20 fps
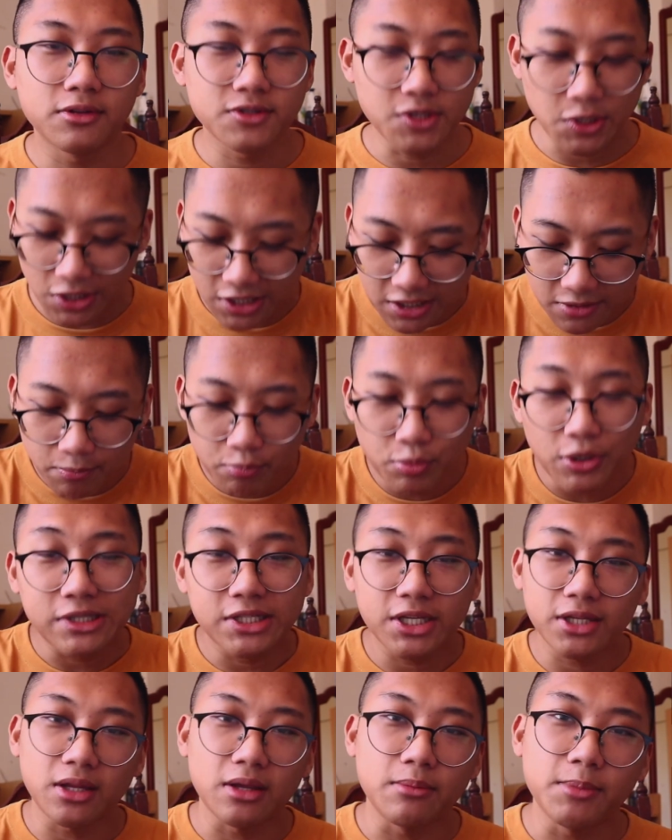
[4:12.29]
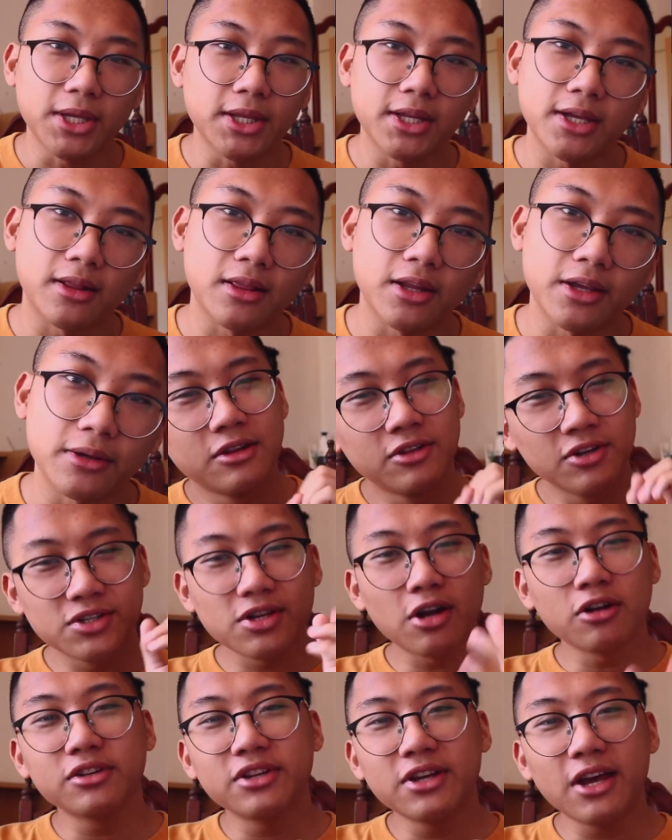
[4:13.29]
So you can print it immediately. There's
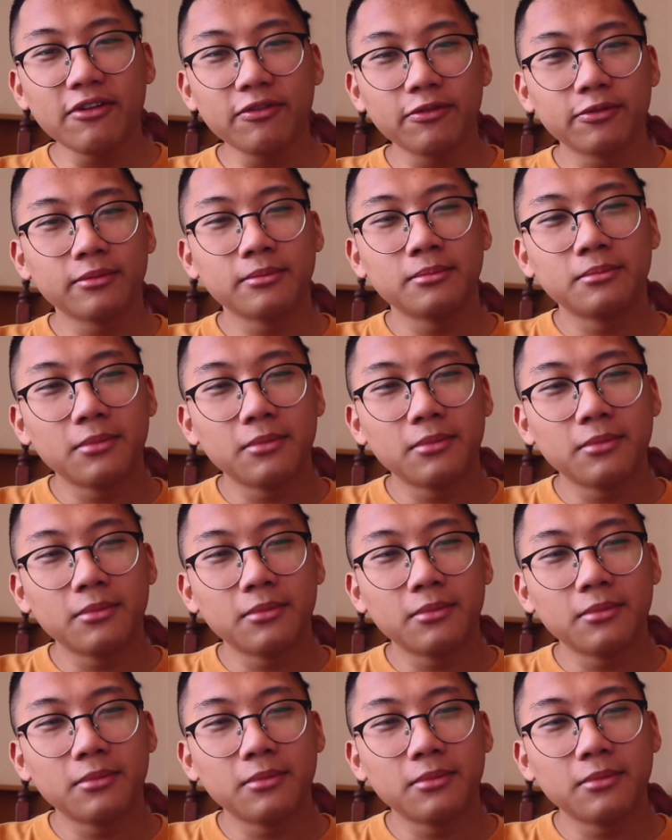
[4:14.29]
RTF.